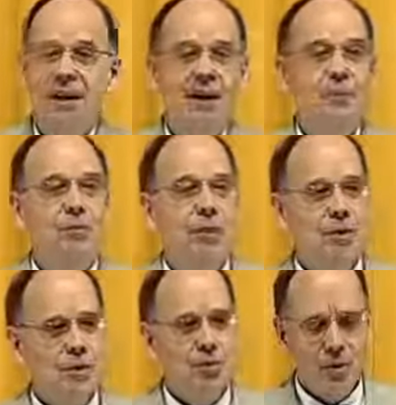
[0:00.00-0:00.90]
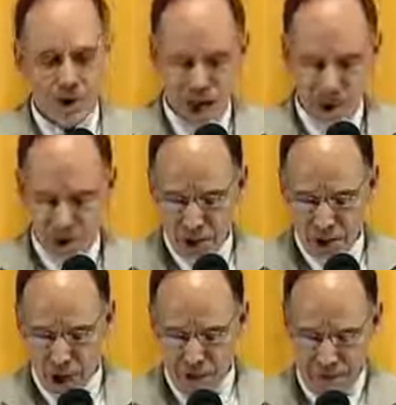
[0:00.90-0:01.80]
And the preacher said, "Well, thank you,
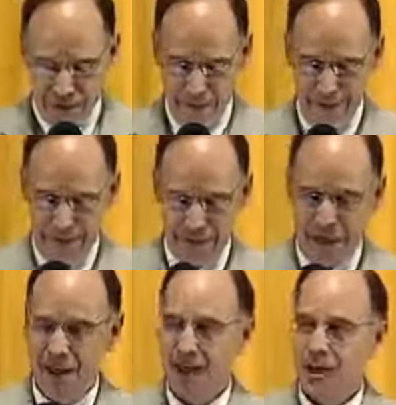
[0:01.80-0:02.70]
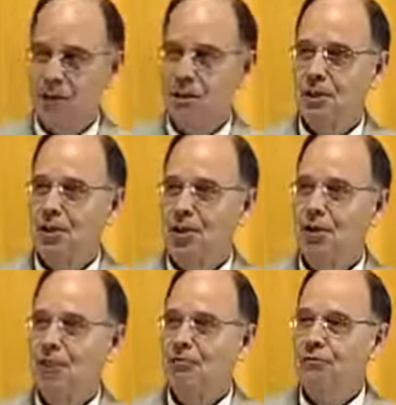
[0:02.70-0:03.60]
Sonny." He said, "You
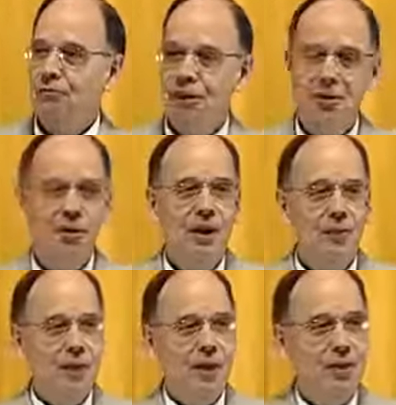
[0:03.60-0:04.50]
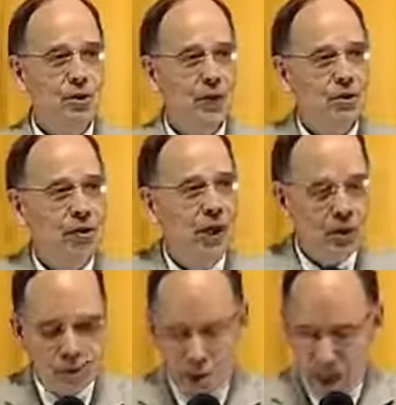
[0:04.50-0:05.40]
know, if you come to my church
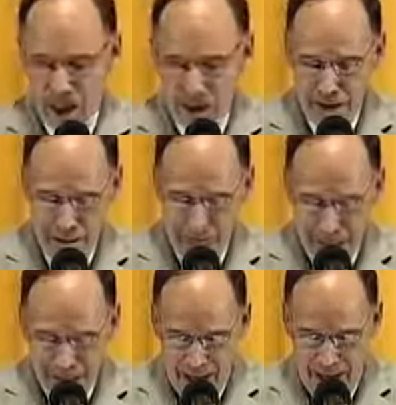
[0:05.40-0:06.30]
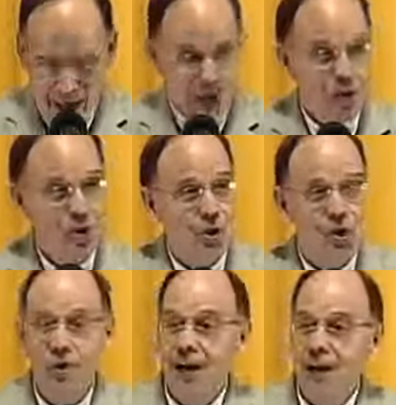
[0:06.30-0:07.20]
next weekend, I'll show
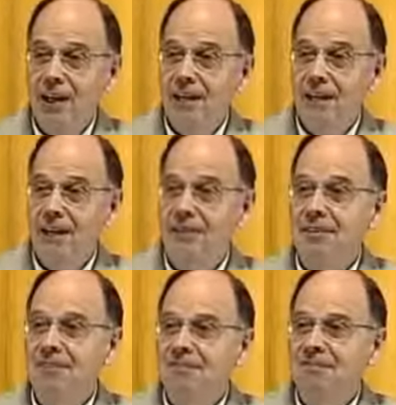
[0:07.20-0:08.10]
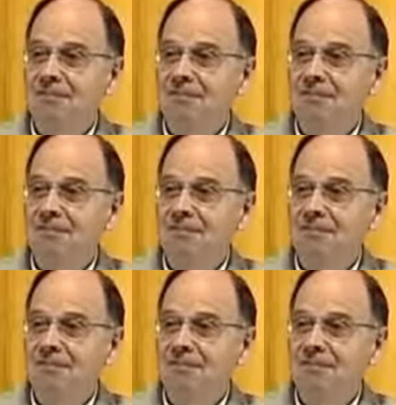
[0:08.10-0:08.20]
you how to get to heaven."